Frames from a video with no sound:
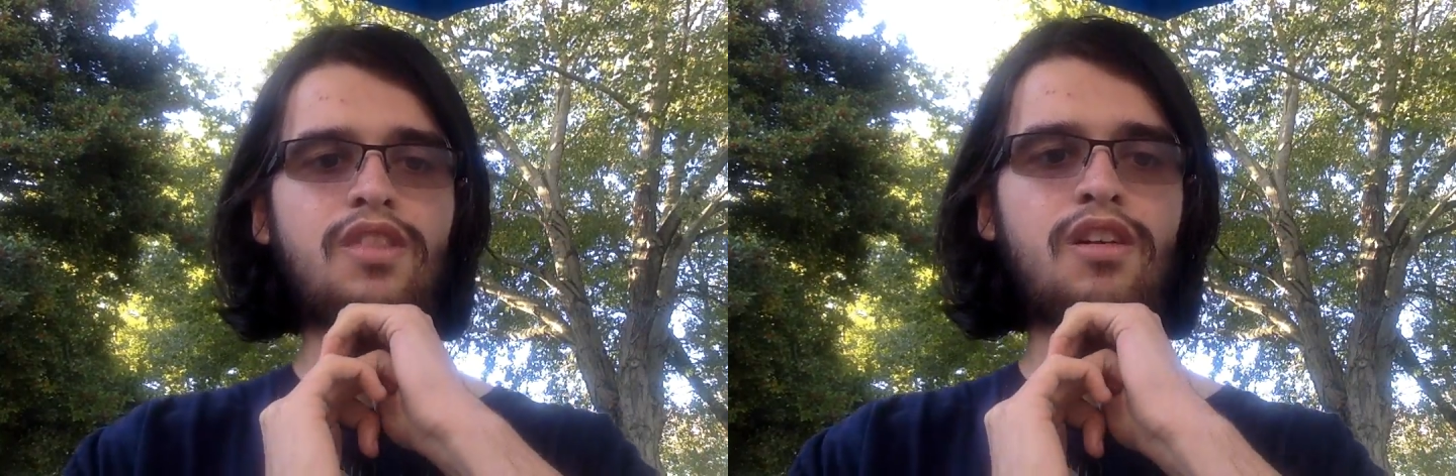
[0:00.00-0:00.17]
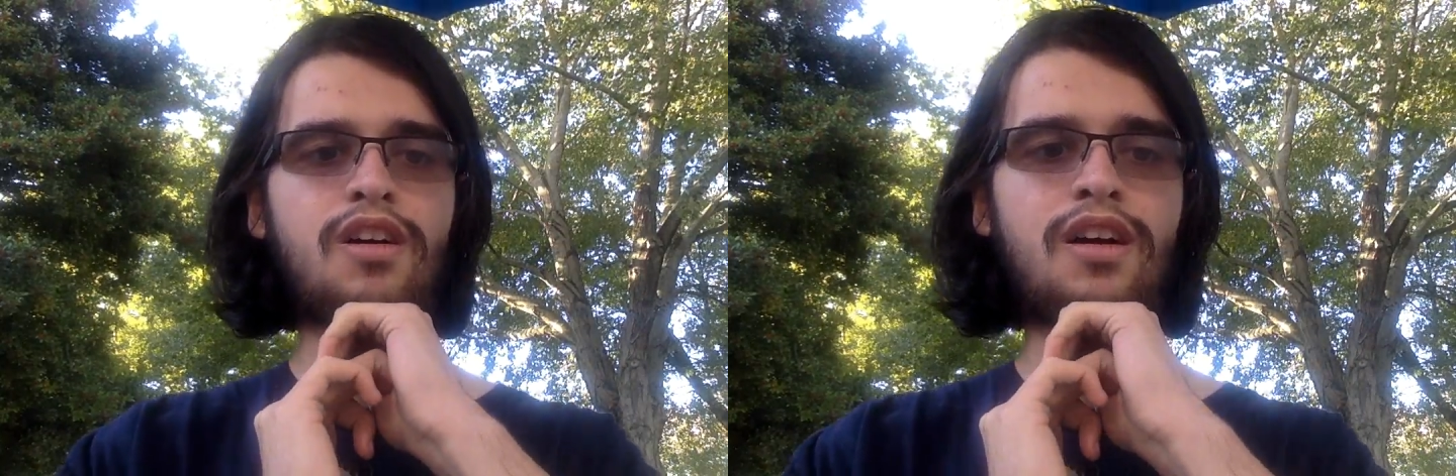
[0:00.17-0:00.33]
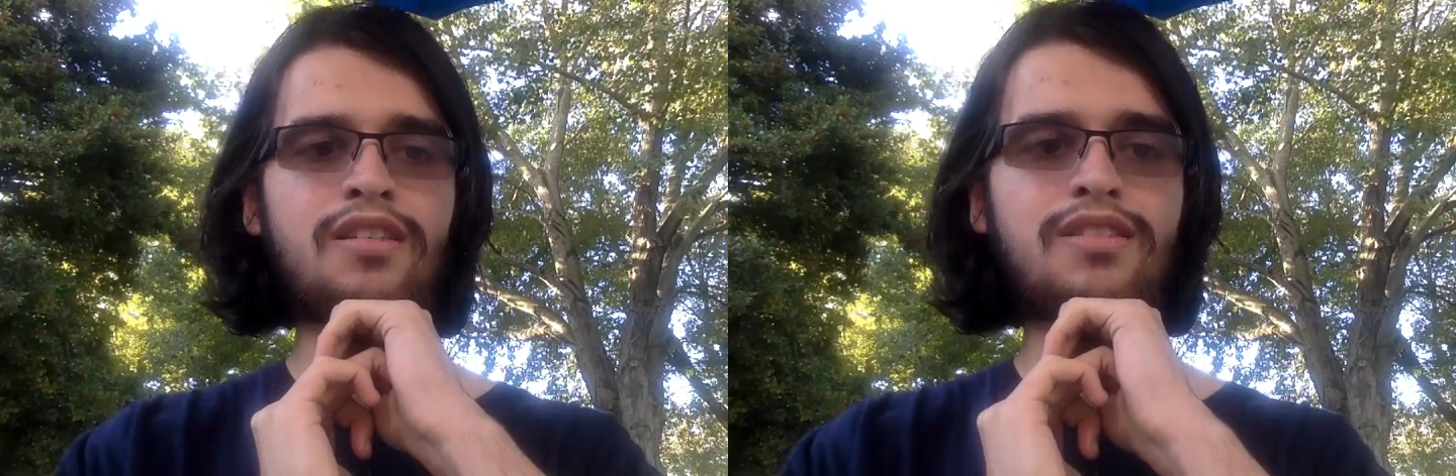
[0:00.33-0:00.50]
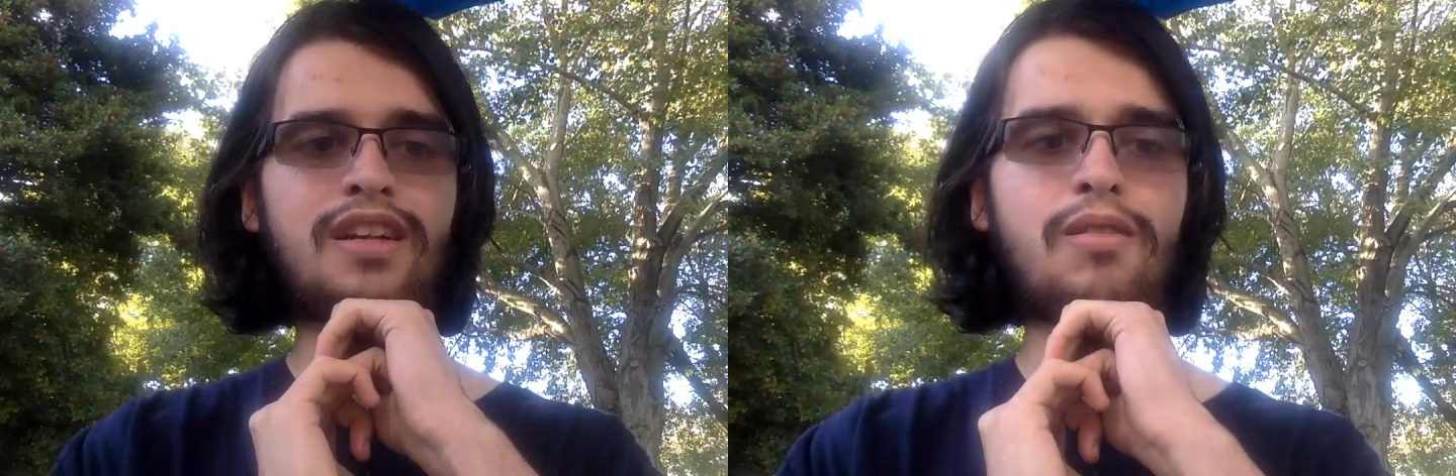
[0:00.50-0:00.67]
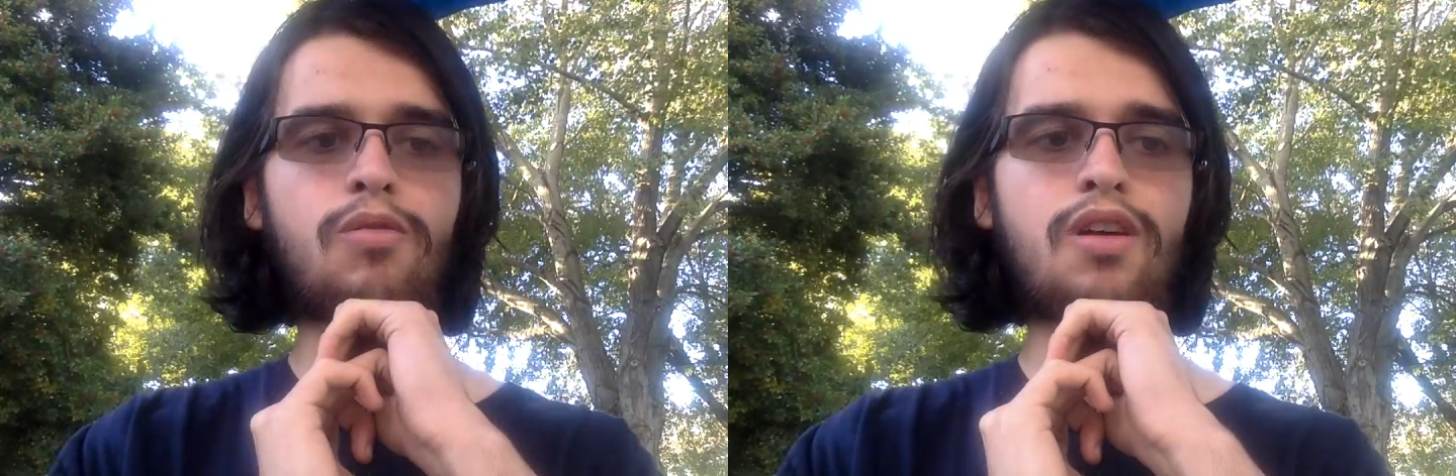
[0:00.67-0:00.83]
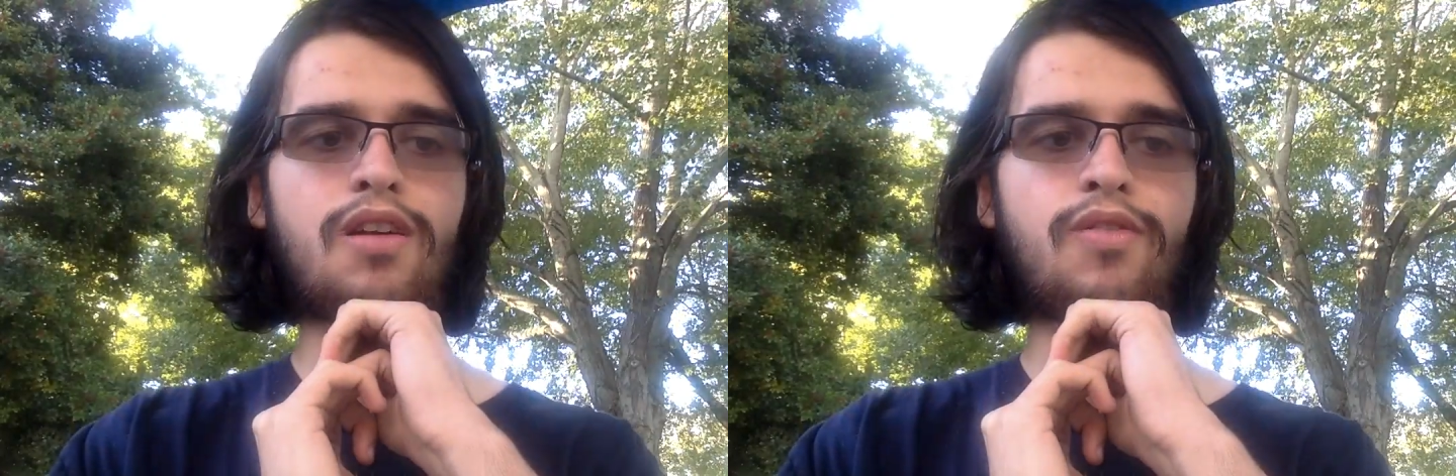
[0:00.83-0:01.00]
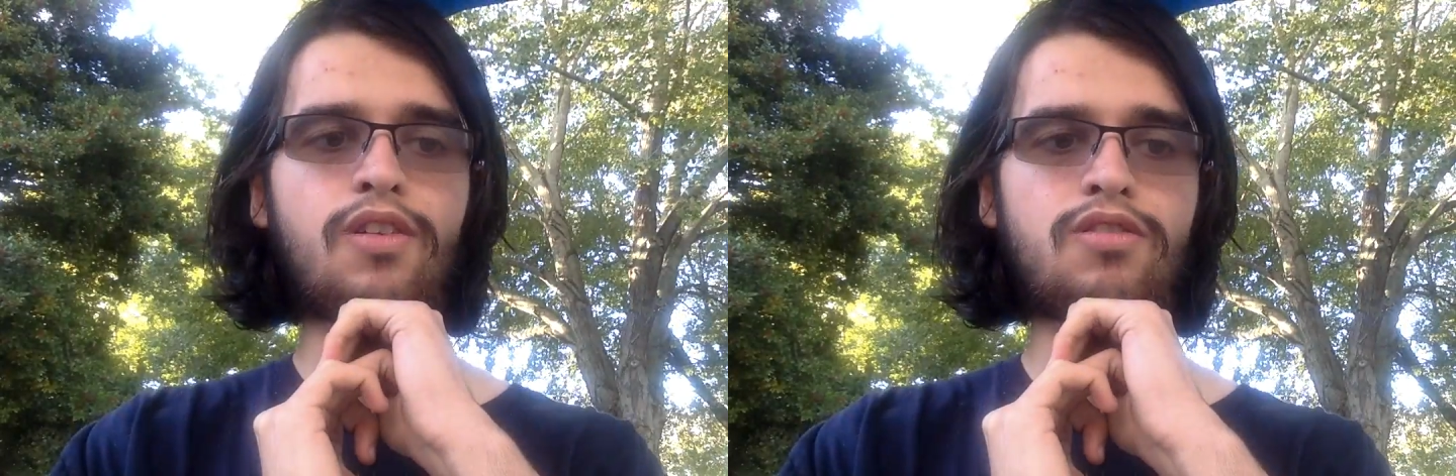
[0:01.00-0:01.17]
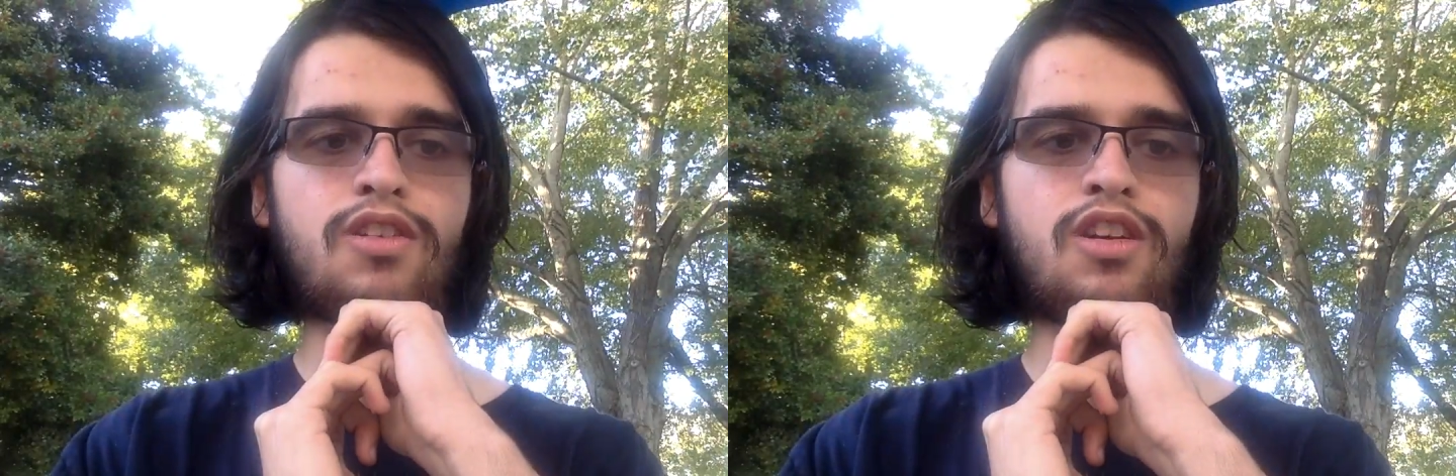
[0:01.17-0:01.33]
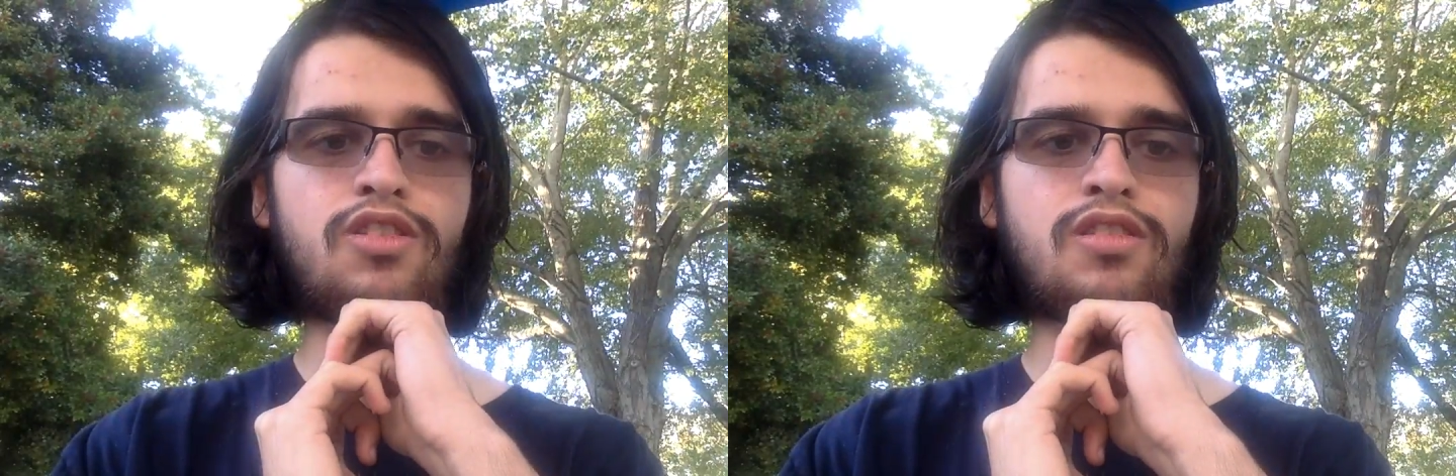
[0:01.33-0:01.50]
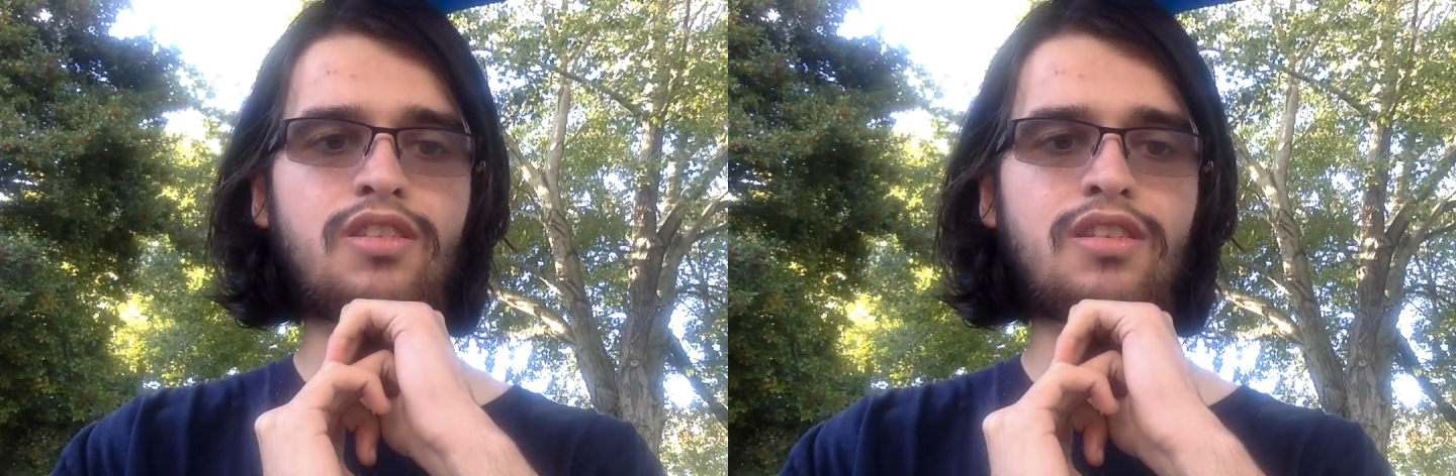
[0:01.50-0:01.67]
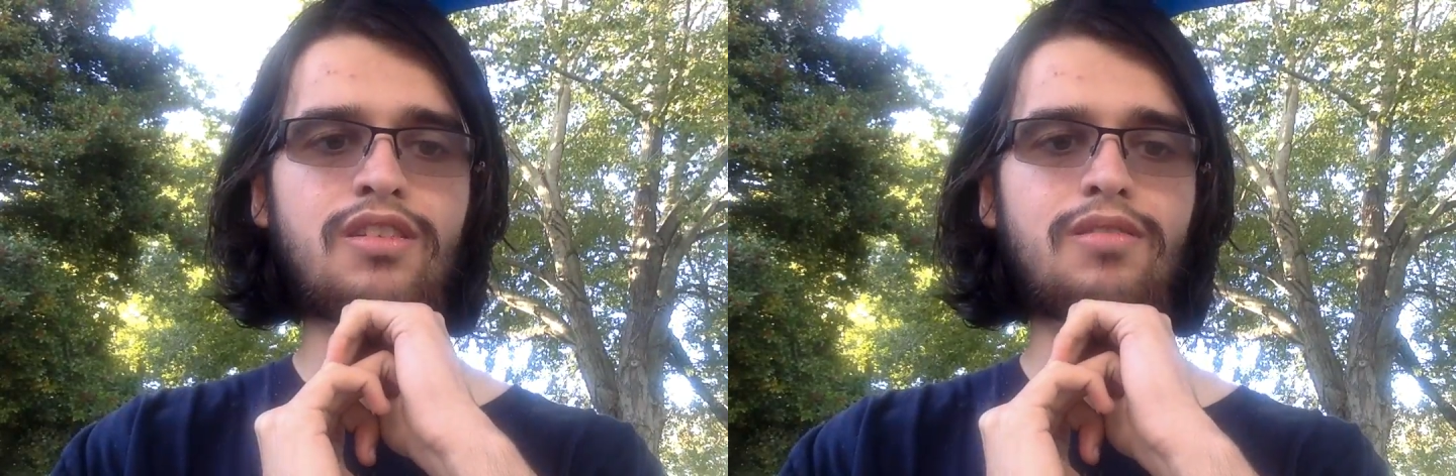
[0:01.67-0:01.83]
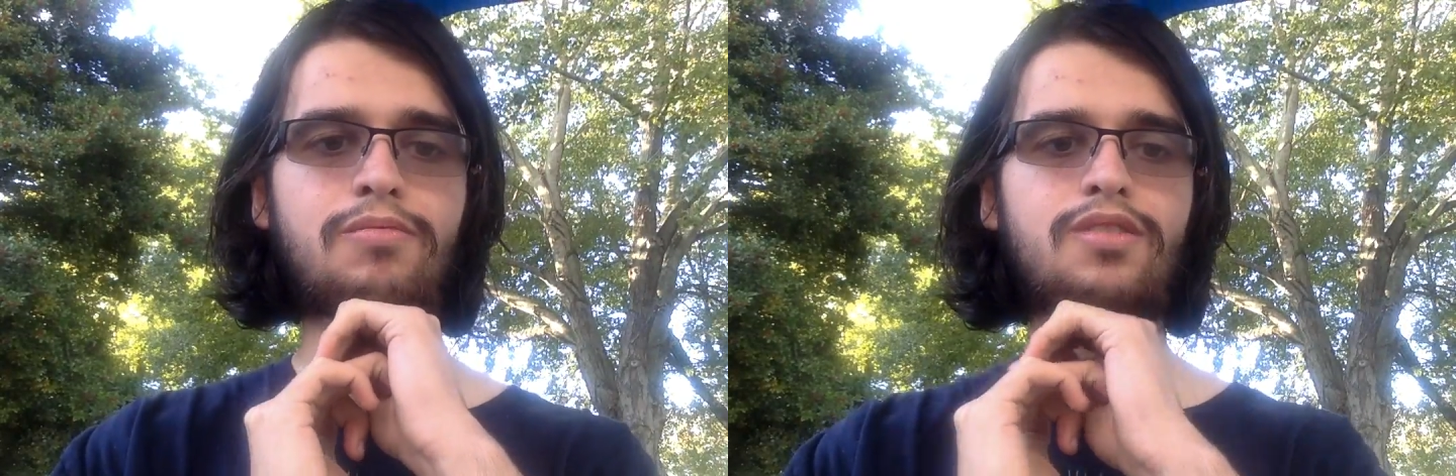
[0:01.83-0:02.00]
their on-site water filtration
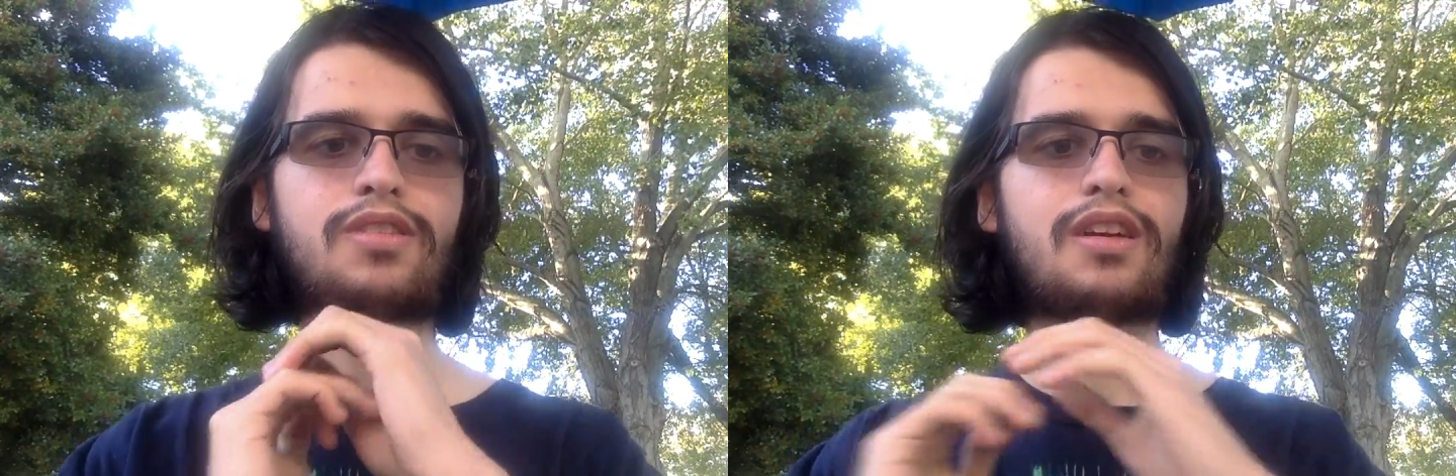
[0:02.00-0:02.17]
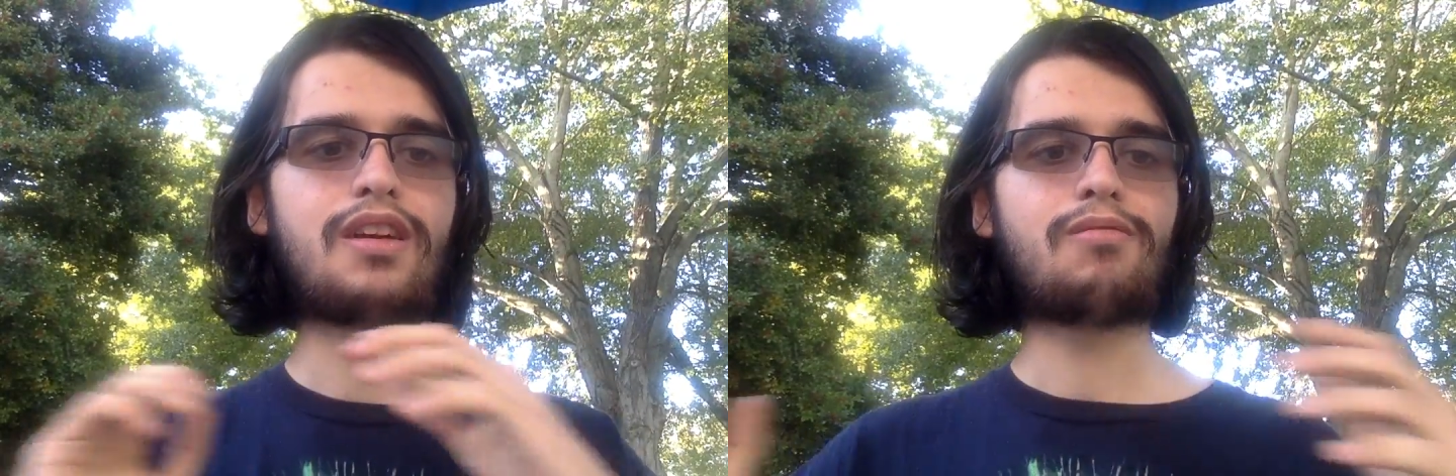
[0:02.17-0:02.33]
systems.